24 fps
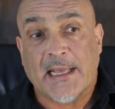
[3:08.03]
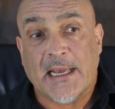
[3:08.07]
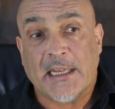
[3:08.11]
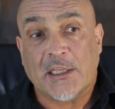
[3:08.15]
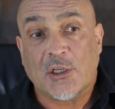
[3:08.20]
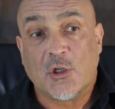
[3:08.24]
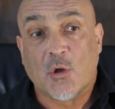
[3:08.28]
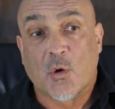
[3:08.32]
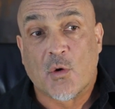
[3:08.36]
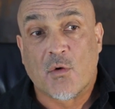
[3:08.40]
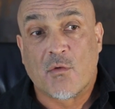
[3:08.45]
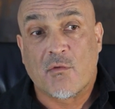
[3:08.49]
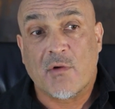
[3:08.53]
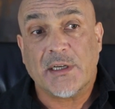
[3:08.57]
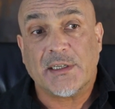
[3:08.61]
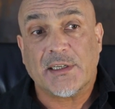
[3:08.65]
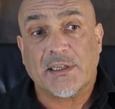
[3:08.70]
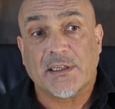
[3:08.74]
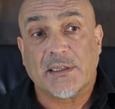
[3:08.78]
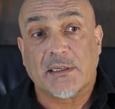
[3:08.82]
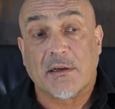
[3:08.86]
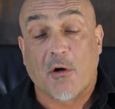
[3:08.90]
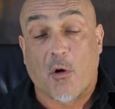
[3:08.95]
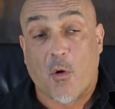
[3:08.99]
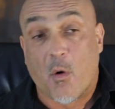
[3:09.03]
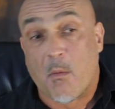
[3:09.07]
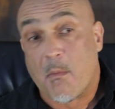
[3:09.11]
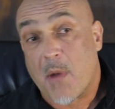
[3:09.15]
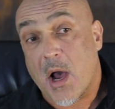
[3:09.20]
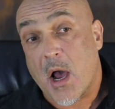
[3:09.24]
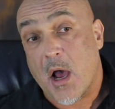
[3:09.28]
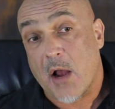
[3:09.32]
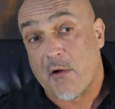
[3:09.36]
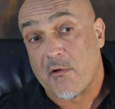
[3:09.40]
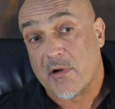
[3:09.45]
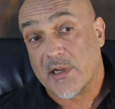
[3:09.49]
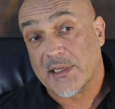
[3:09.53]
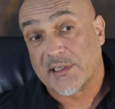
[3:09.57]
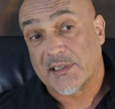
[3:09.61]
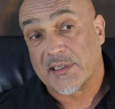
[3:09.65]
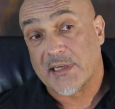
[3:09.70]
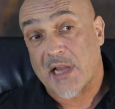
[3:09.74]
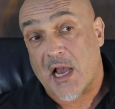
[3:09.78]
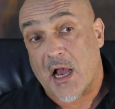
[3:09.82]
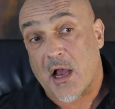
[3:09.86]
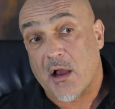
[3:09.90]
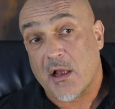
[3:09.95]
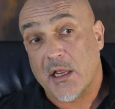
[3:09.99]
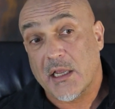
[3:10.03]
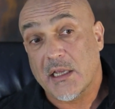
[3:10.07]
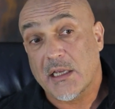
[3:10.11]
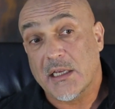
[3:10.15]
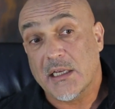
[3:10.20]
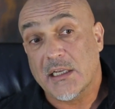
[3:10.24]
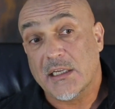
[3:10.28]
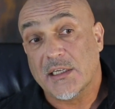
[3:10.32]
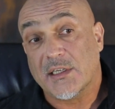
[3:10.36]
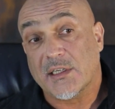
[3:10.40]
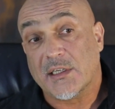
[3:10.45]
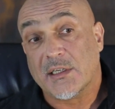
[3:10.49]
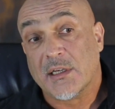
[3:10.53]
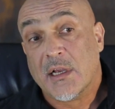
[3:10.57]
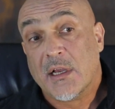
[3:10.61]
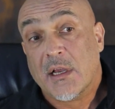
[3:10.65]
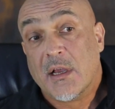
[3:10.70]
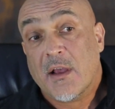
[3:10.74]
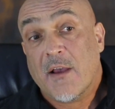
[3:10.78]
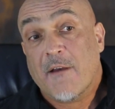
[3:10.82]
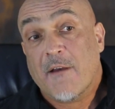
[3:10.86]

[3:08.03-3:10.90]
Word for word: that your risk or my risk now is